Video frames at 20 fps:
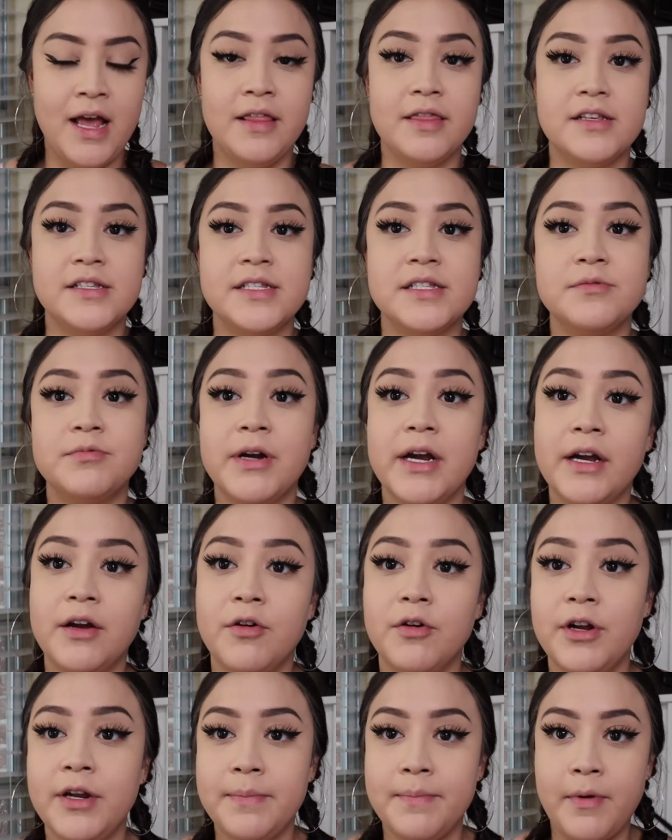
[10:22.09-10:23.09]
this is where I
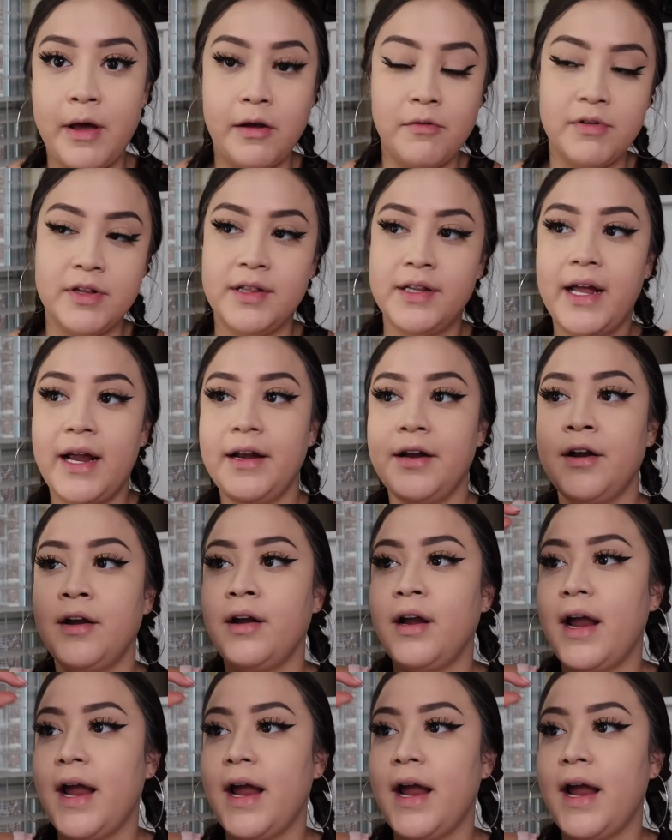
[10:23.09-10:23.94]
go in back with liner,